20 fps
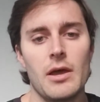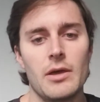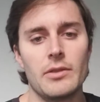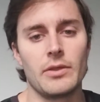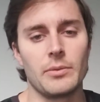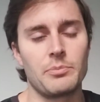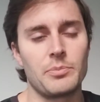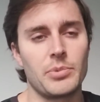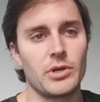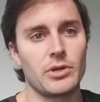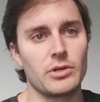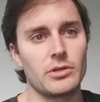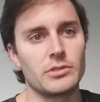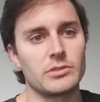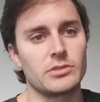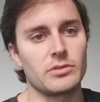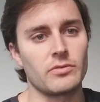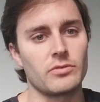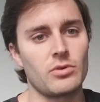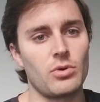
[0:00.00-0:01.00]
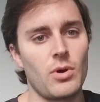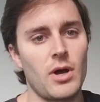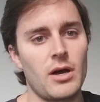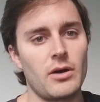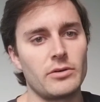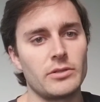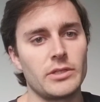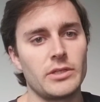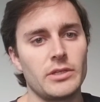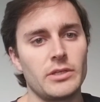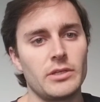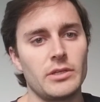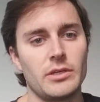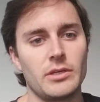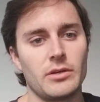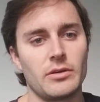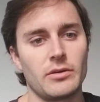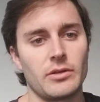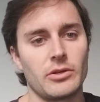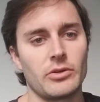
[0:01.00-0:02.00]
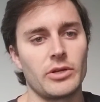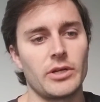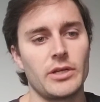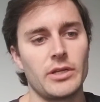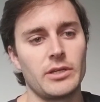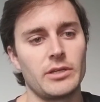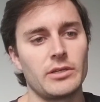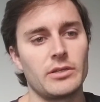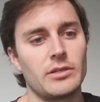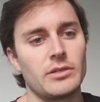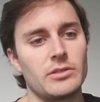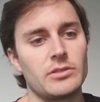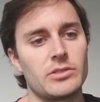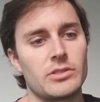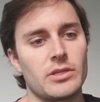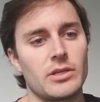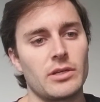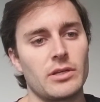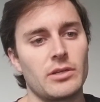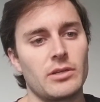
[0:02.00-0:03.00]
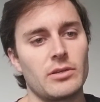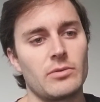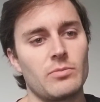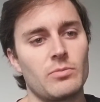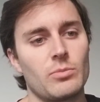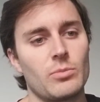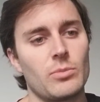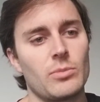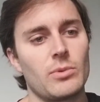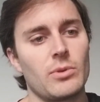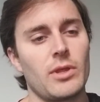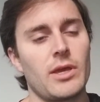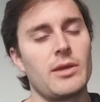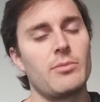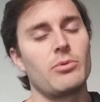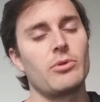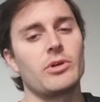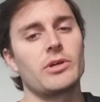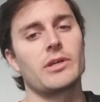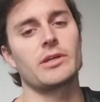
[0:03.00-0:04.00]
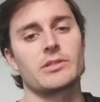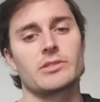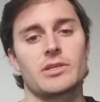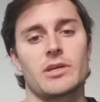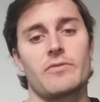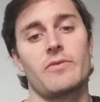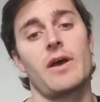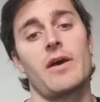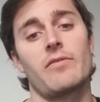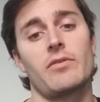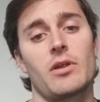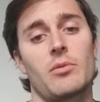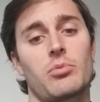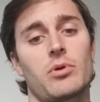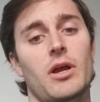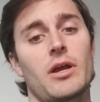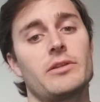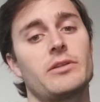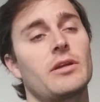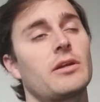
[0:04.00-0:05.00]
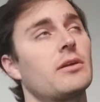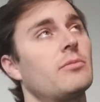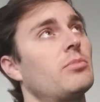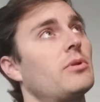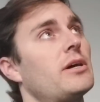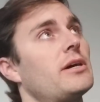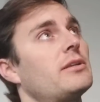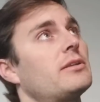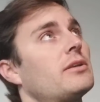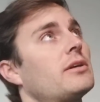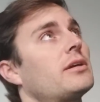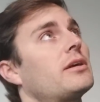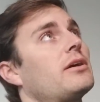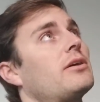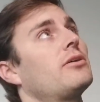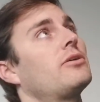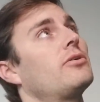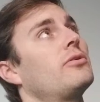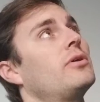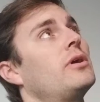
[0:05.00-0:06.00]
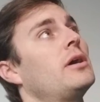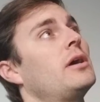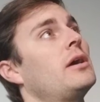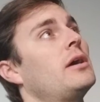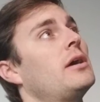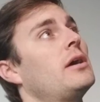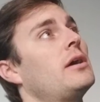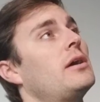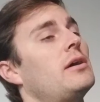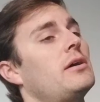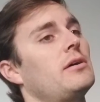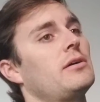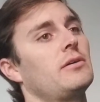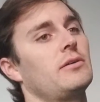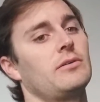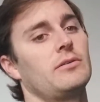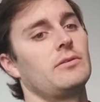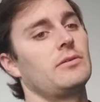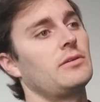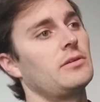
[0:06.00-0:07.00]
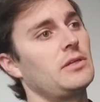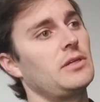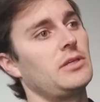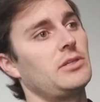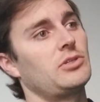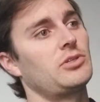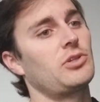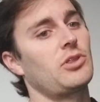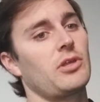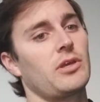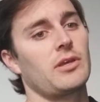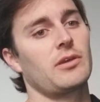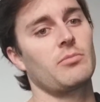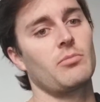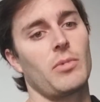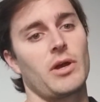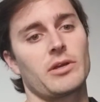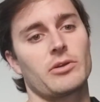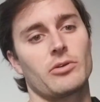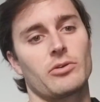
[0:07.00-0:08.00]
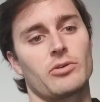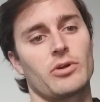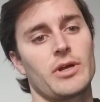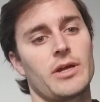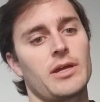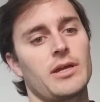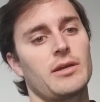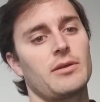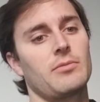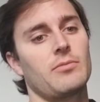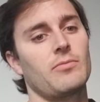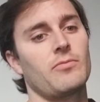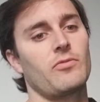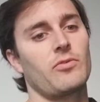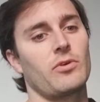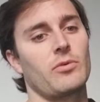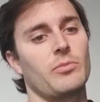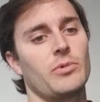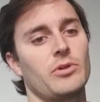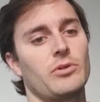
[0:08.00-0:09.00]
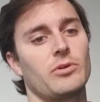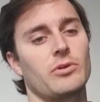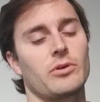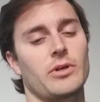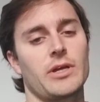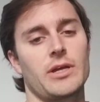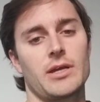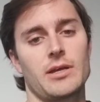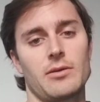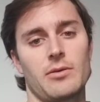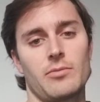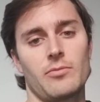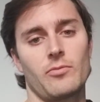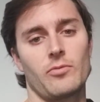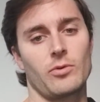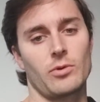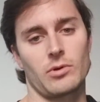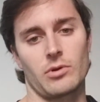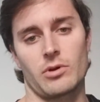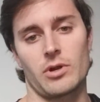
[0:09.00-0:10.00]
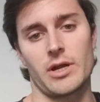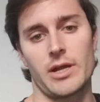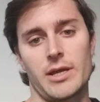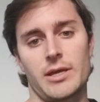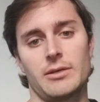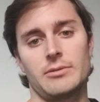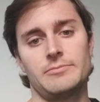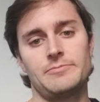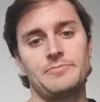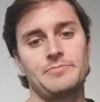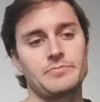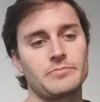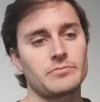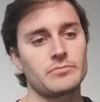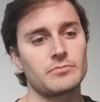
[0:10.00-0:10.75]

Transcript: the purest of quality ingredients and labeling. Instead of having a proprietary blend, they go each thing microgram for milligram for gram